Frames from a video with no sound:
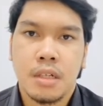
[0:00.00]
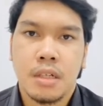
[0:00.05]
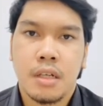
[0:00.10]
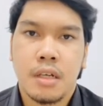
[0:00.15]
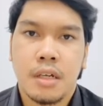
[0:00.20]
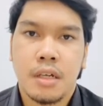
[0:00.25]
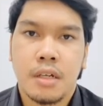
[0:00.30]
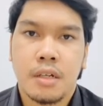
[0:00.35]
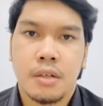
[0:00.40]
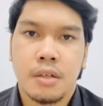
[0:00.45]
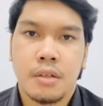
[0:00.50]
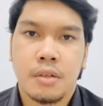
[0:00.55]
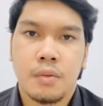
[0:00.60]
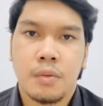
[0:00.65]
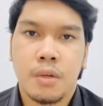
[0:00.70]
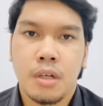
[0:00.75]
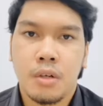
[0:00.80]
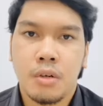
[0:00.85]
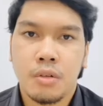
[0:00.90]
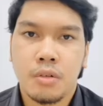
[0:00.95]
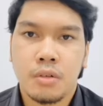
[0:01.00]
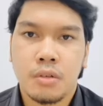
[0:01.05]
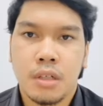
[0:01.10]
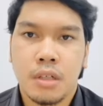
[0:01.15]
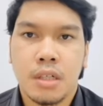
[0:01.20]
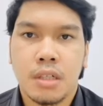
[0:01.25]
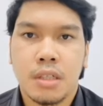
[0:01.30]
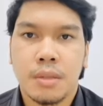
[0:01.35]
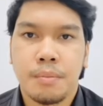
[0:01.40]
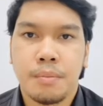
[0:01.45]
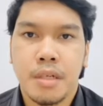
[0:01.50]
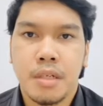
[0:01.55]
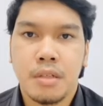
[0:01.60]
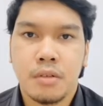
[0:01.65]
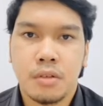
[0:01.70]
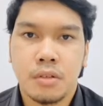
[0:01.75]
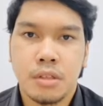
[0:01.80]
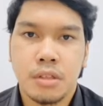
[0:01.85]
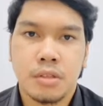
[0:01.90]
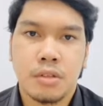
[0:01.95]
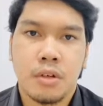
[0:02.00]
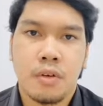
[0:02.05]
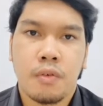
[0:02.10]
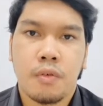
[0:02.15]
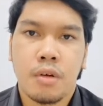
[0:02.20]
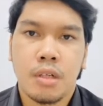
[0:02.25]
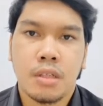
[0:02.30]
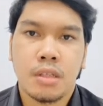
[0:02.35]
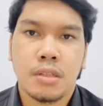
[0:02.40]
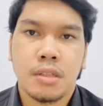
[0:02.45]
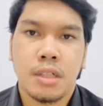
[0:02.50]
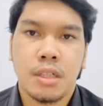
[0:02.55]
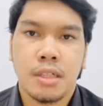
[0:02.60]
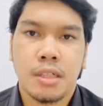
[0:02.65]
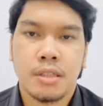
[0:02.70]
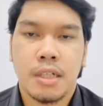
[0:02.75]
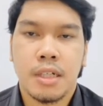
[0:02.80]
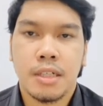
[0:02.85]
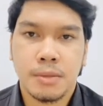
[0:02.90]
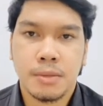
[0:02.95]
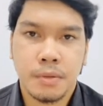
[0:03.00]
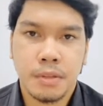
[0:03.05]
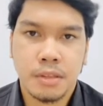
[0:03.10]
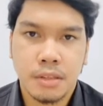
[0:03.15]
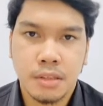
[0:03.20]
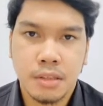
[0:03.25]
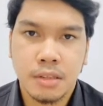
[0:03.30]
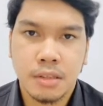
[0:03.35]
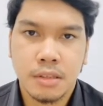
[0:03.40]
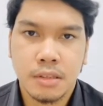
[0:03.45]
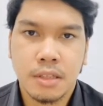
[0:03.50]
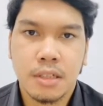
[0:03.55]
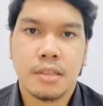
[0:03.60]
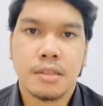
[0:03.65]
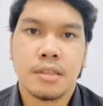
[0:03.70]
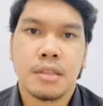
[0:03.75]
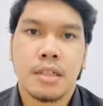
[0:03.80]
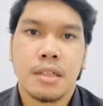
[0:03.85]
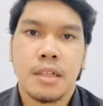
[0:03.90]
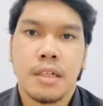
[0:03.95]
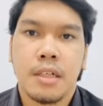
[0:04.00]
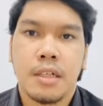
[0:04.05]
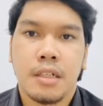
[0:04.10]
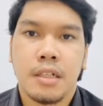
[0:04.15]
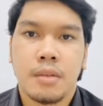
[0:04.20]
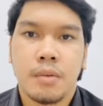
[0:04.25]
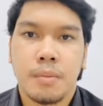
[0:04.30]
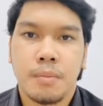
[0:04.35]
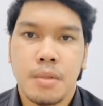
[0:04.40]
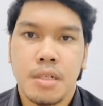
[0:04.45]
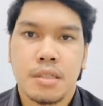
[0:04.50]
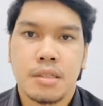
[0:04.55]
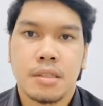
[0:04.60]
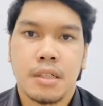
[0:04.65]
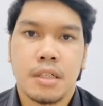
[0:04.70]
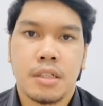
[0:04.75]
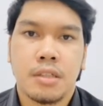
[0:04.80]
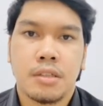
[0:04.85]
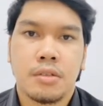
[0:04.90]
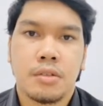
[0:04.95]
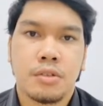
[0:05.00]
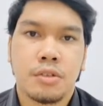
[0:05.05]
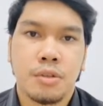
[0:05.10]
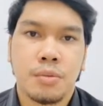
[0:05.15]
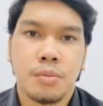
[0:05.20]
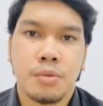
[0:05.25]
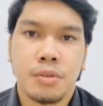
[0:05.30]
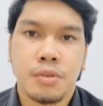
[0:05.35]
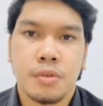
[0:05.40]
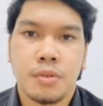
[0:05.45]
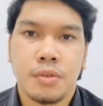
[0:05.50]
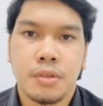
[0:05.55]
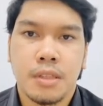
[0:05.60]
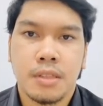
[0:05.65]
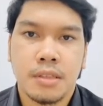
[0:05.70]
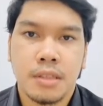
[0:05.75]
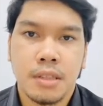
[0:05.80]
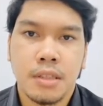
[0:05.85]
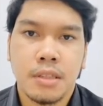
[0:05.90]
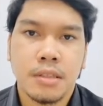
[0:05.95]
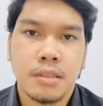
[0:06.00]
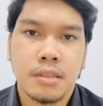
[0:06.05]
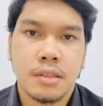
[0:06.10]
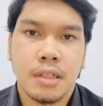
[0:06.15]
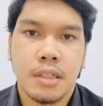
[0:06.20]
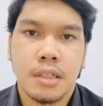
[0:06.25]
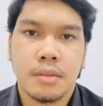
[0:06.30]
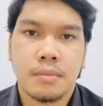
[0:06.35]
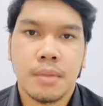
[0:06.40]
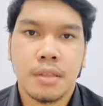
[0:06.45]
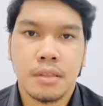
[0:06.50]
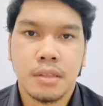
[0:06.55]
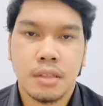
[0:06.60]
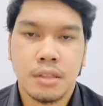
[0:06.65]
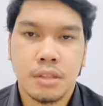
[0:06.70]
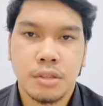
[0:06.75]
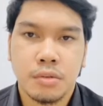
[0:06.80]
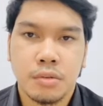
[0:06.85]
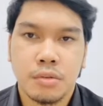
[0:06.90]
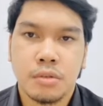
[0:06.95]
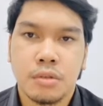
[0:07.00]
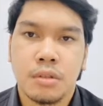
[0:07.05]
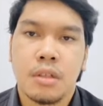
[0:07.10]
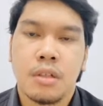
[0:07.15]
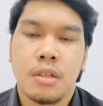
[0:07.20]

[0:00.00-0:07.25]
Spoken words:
and workload are the main causes of workers experiencing stress in the workplace and contribute to accidents and mental issues.